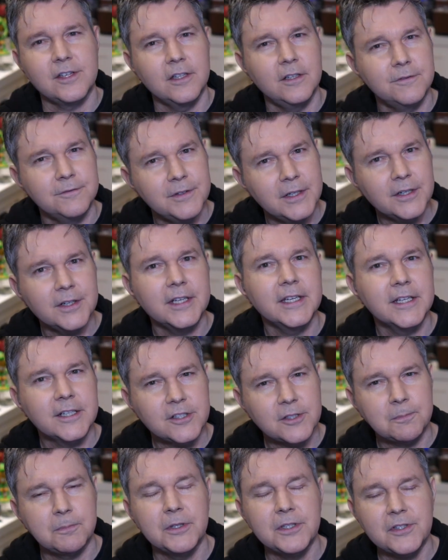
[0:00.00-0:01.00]
and they're very
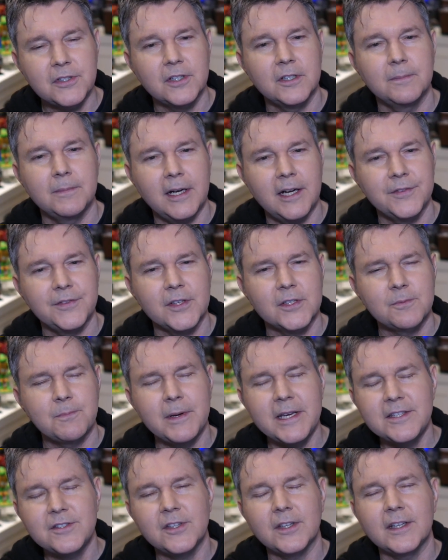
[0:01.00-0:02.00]
explicit about this.
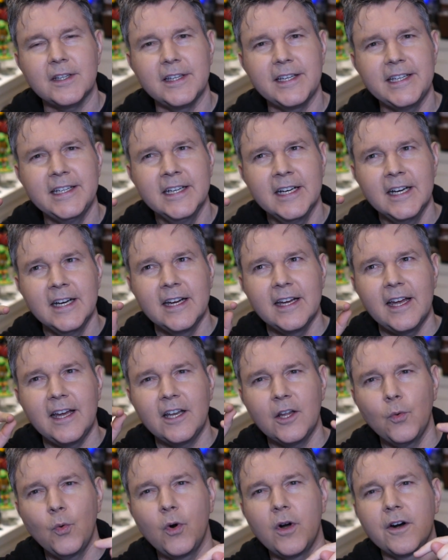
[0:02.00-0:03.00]
Basically,
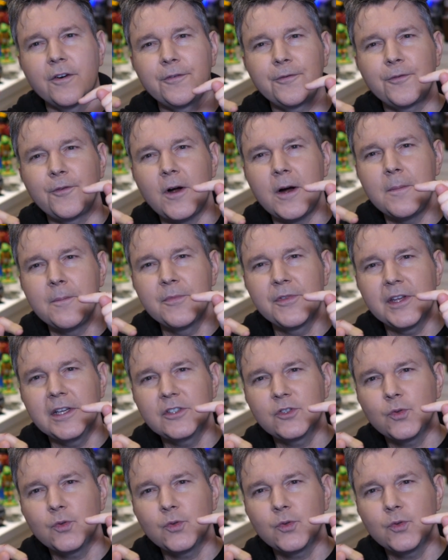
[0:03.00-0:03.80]
anywhere from the